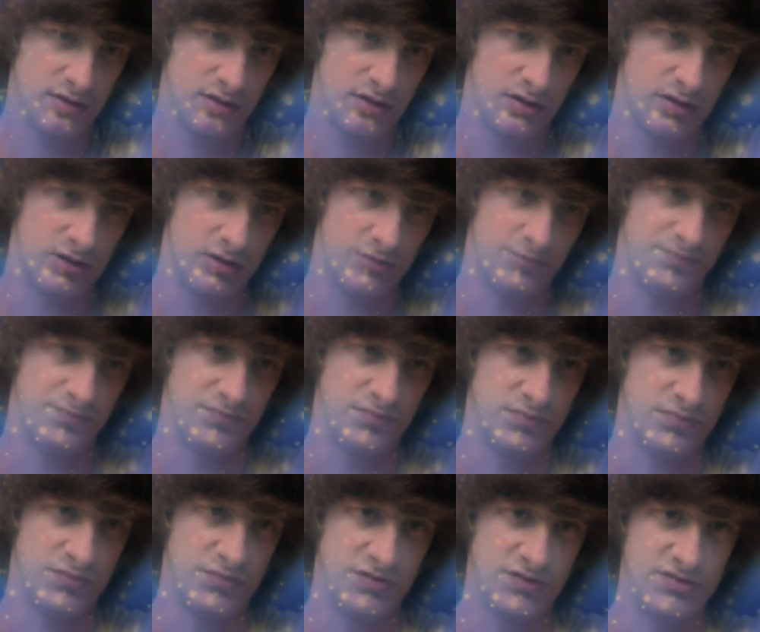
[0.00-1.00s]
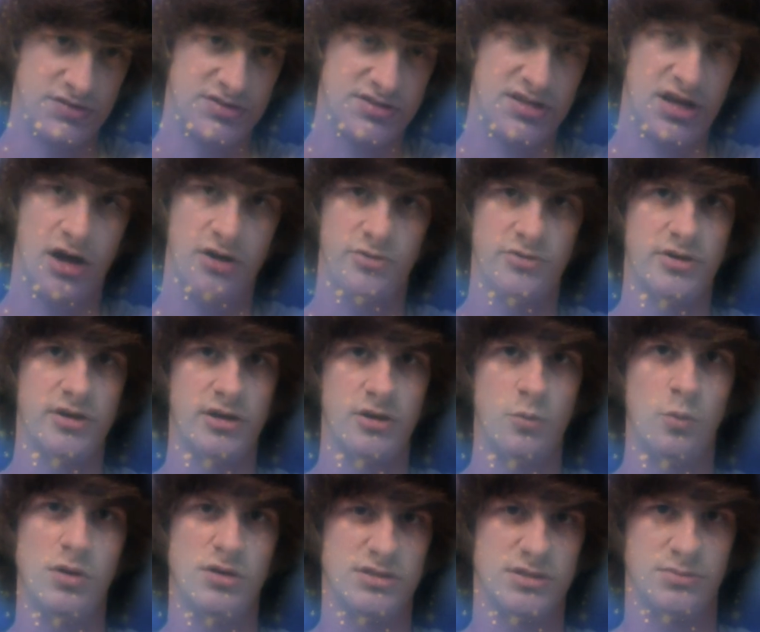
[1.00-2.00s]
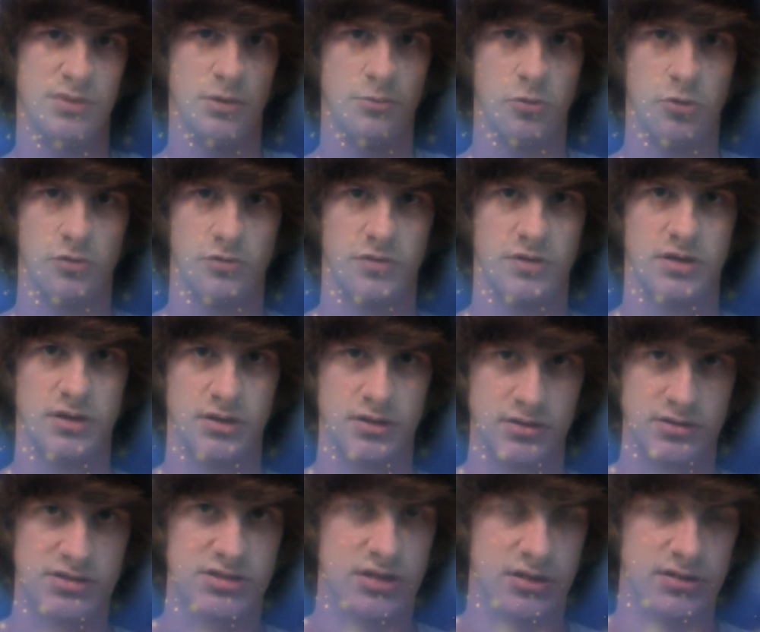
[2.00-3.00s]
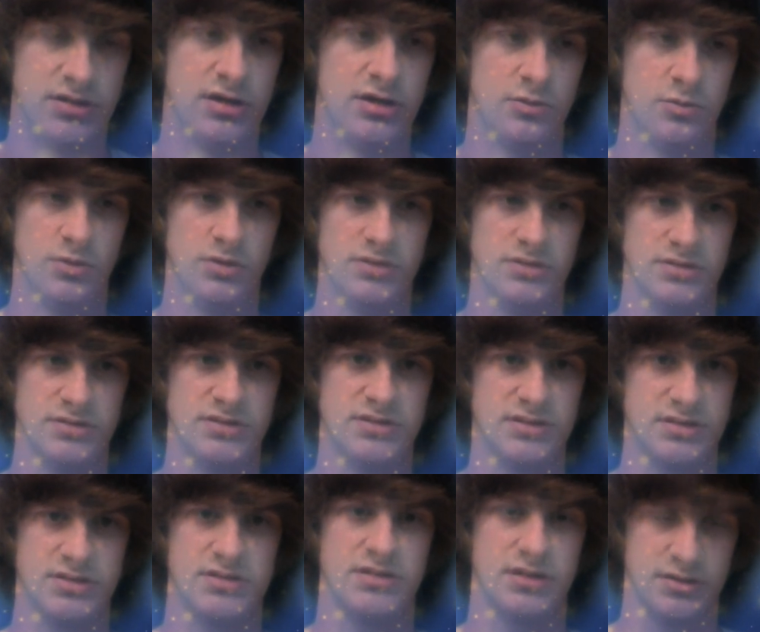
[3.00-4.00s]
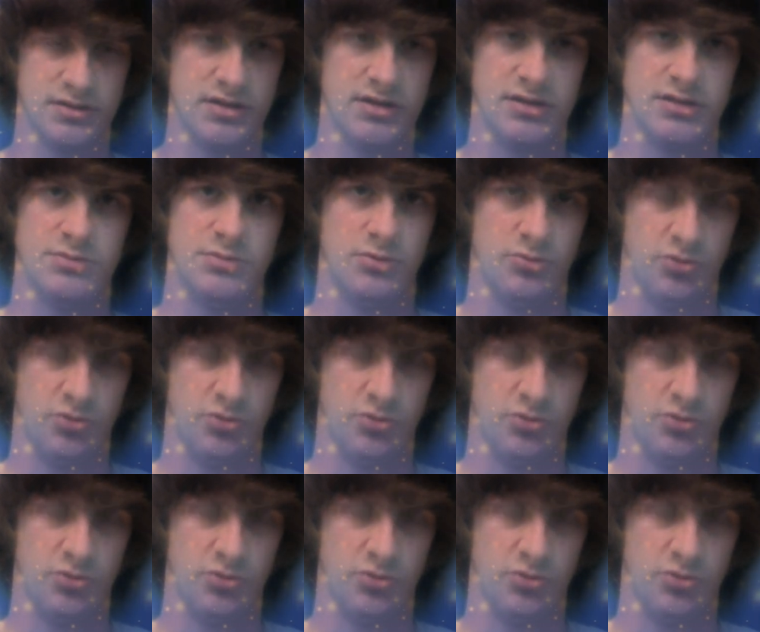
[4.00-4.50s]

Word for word: Um, Saturday wasn't my birthday. Sunday what? Sunday is my